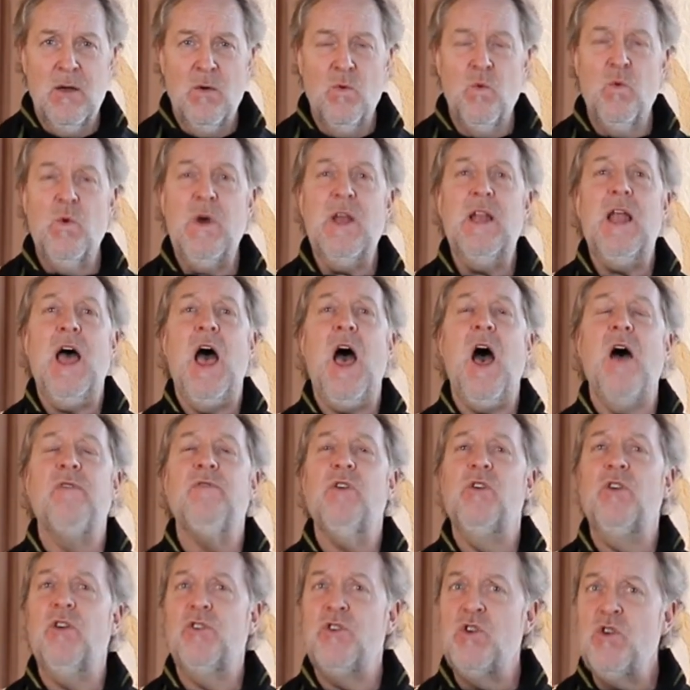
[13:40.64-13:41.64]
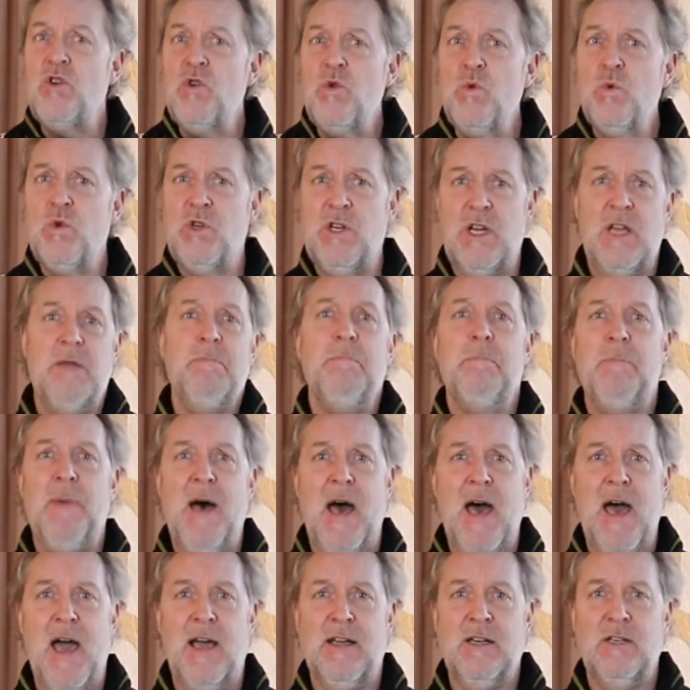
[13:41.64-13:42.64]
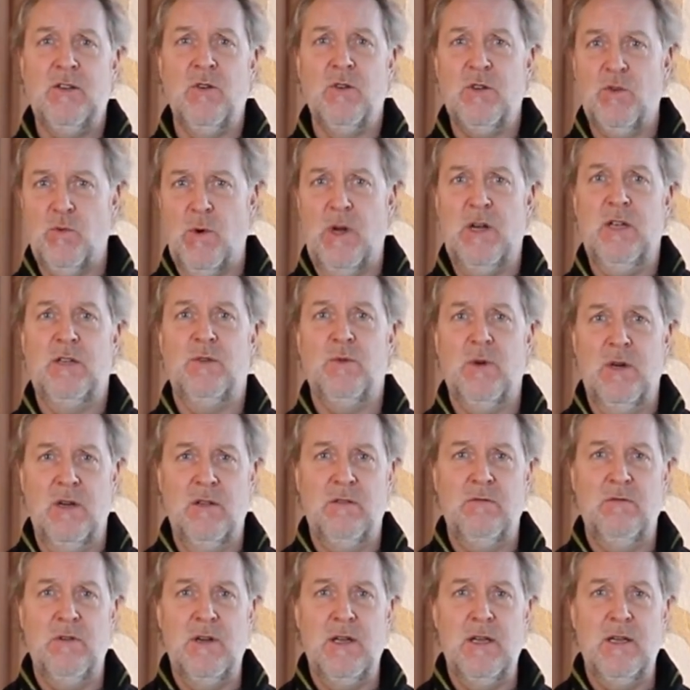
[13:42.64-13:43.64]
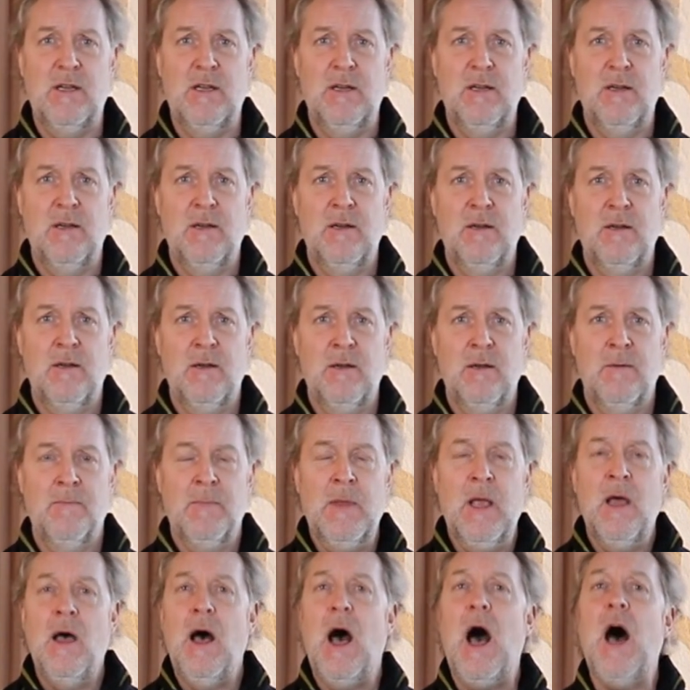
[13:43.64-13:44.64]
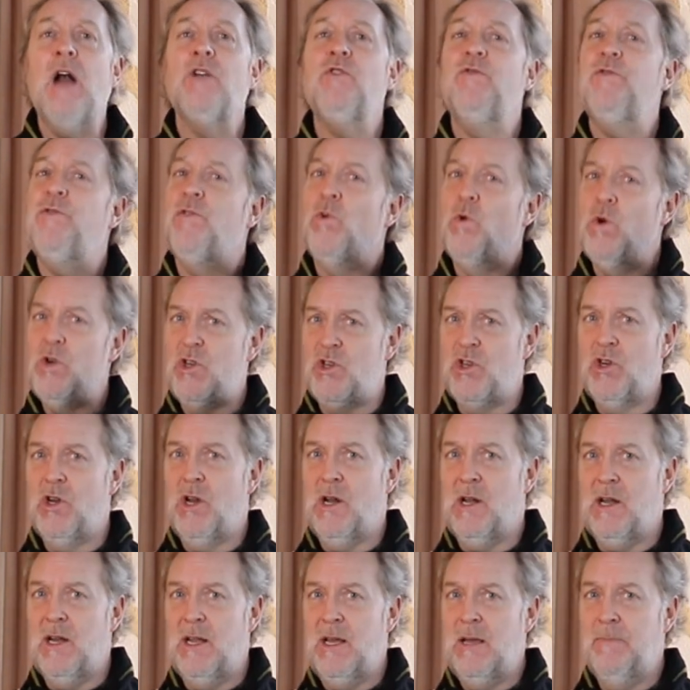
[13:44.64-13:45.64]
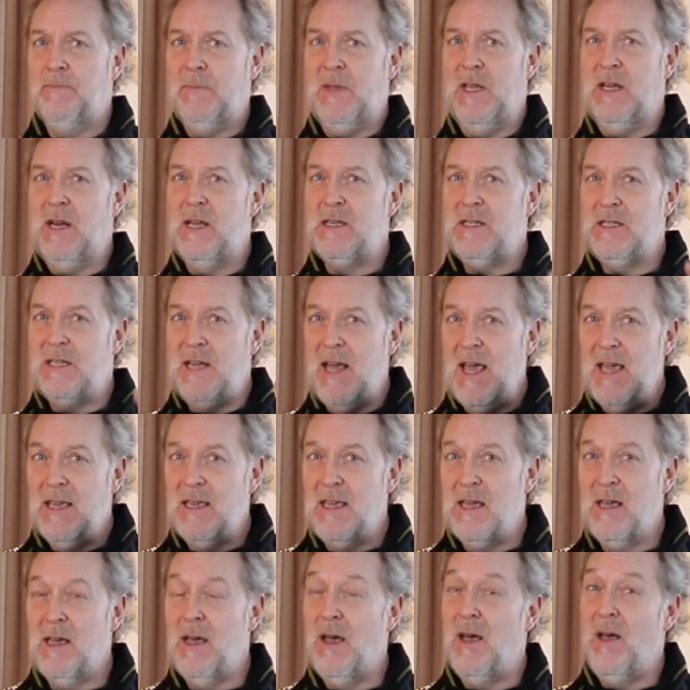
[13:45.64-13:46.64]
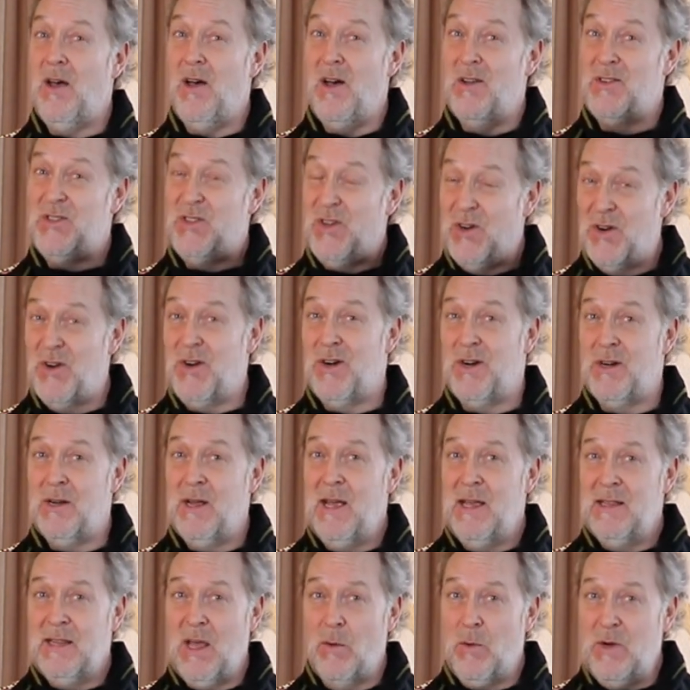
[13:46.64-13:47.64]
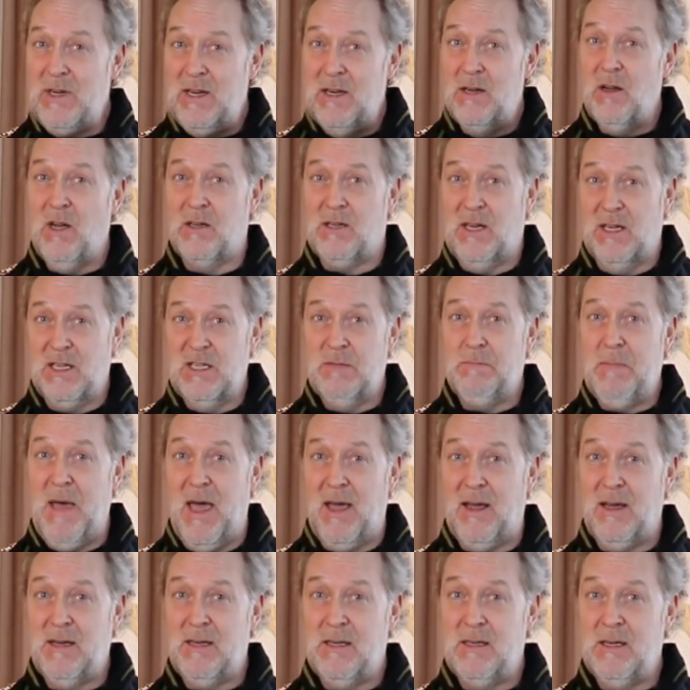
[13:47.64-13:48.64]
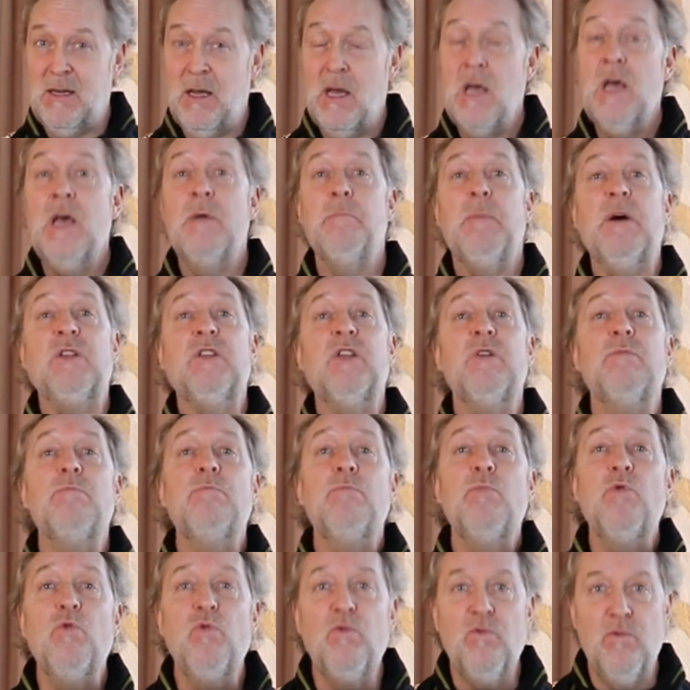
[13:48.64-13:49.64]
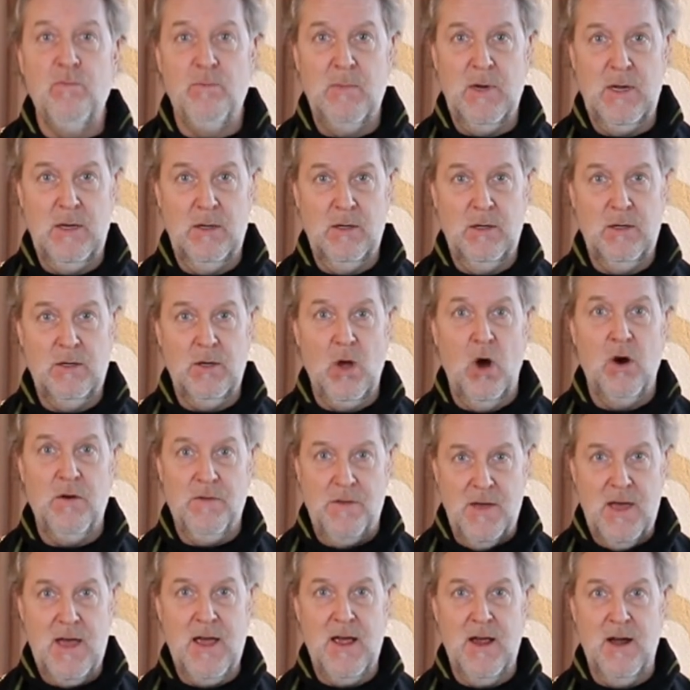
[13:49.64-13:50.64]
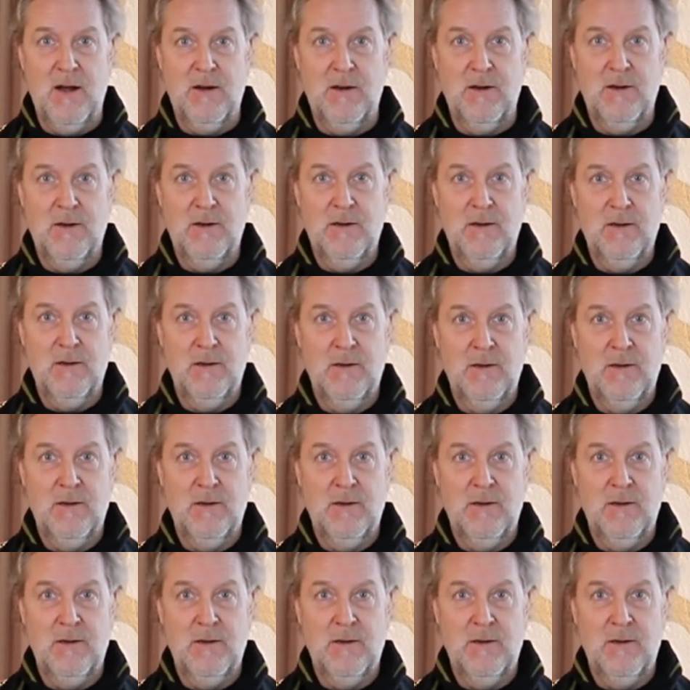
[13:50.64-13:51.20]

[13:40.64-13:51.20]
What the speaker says: will have a huge impact on 2023. Unfortunately, it is taking a turn that we did not expect, but the movements are there,